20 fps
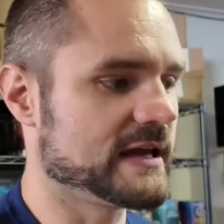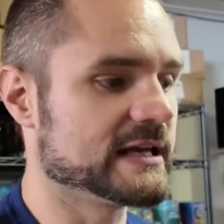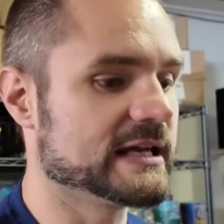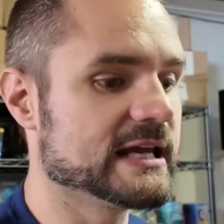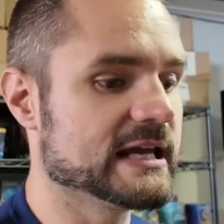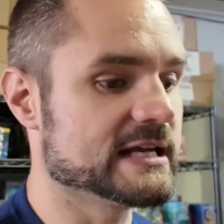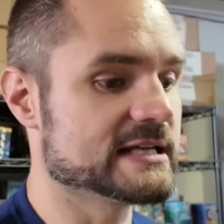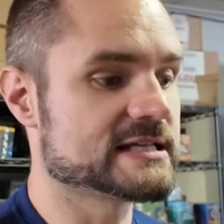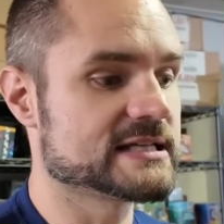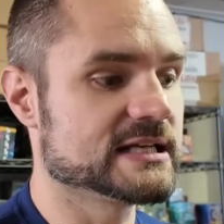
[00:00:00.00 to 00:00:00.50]
And
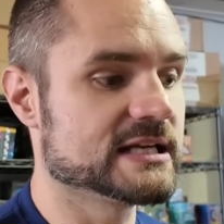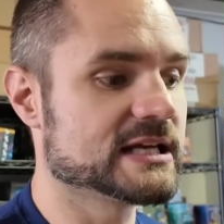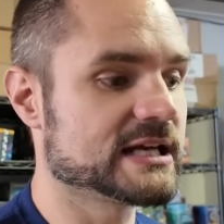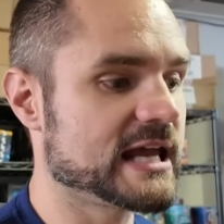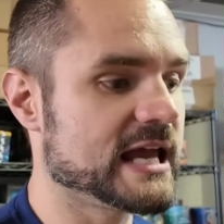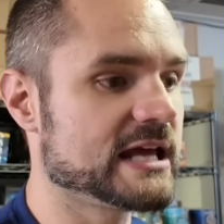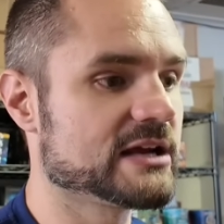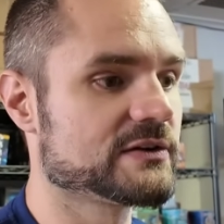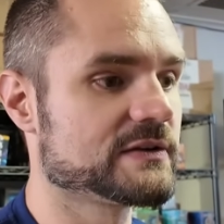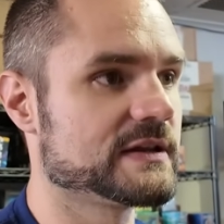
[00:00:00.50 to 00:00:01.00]
again, it's an
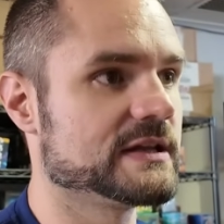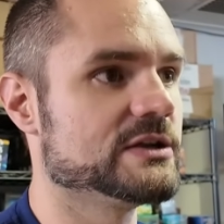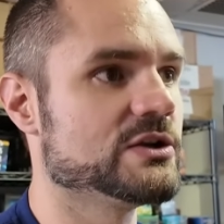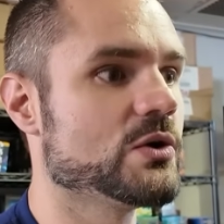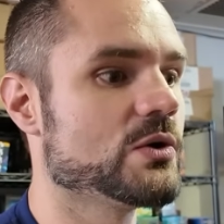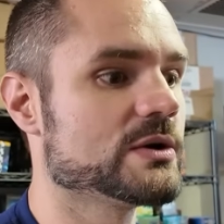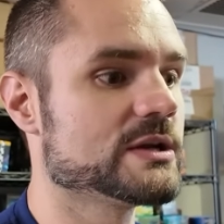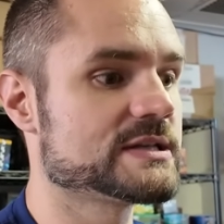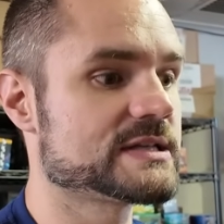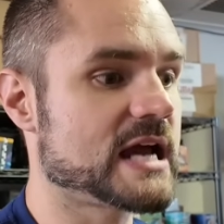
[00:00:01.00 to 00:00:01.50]
indicator that
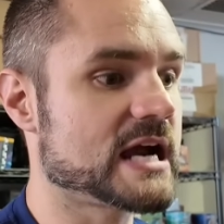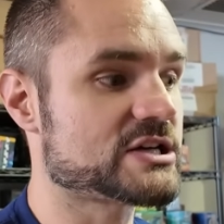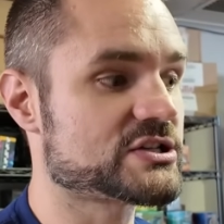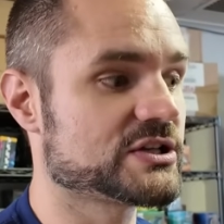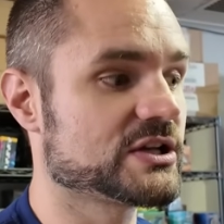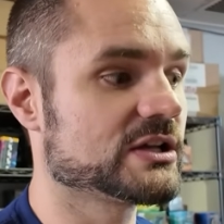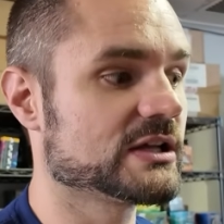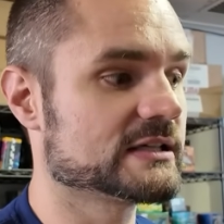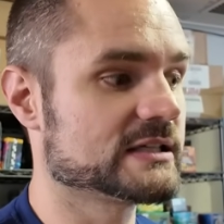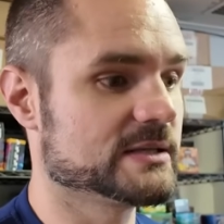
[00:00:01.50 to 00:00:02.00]
no one is
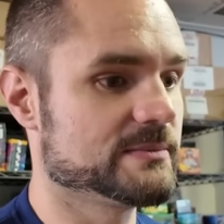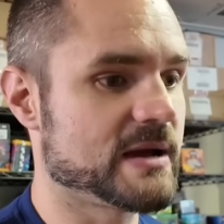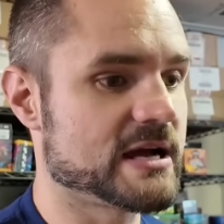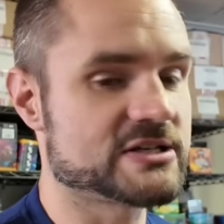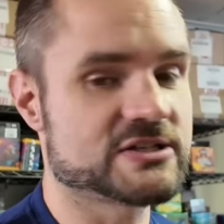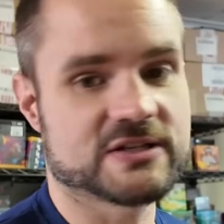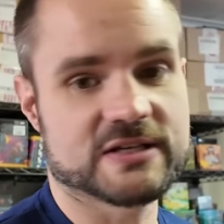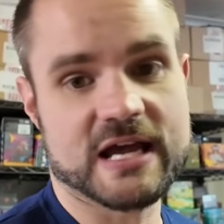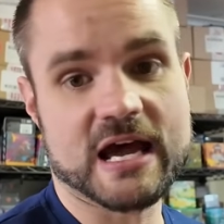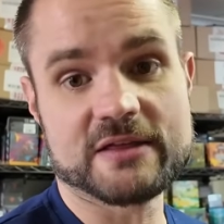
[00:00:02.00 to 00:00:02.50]
actually collecting
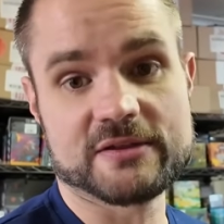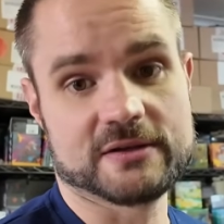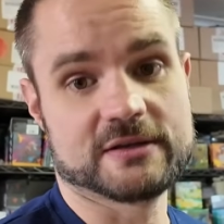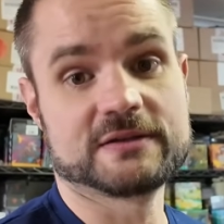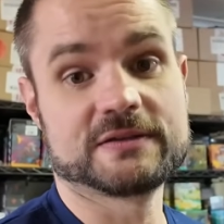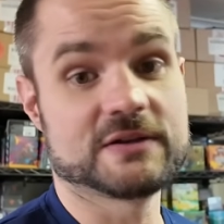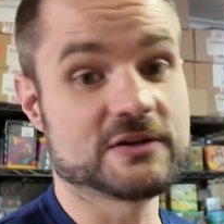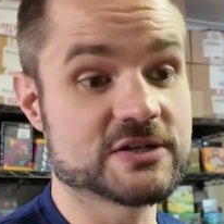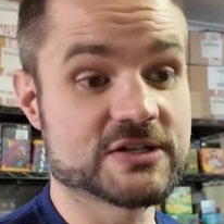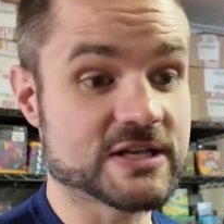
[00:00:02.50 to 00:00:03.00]
Magic the
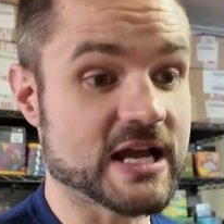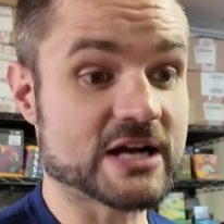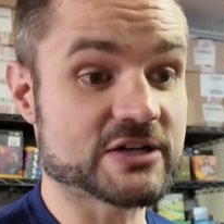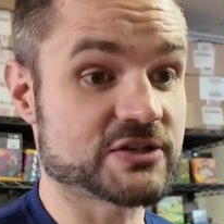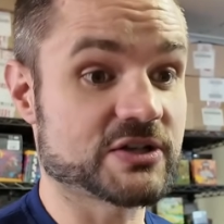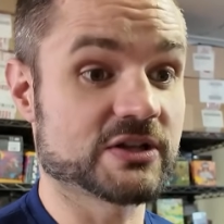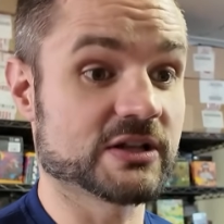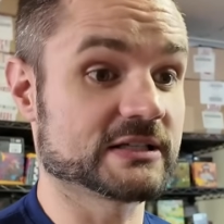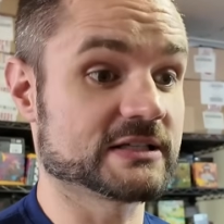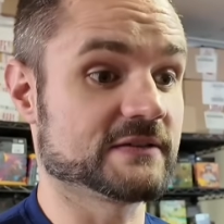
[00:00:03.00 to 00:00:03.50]
Gathering. They're just
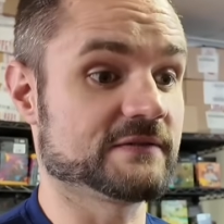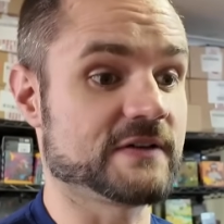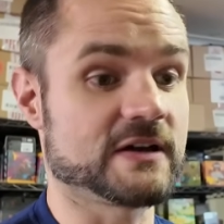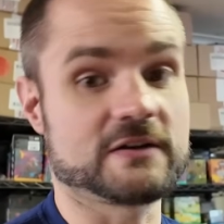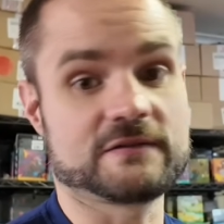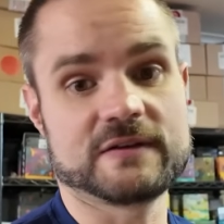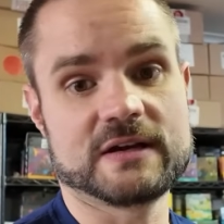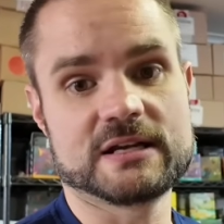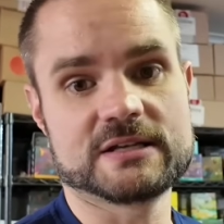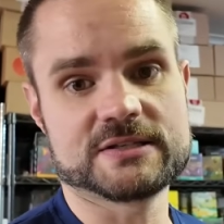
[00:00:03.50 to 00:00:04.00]
actually collecting
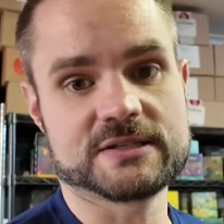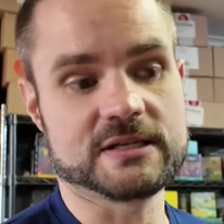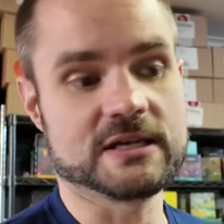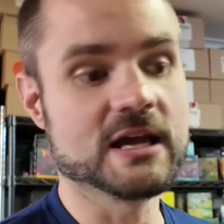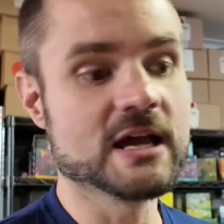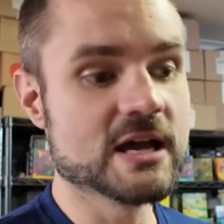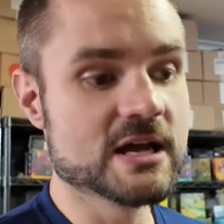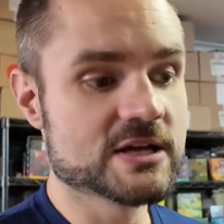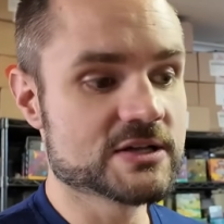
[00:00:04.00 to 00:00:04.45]
Final Fantasy.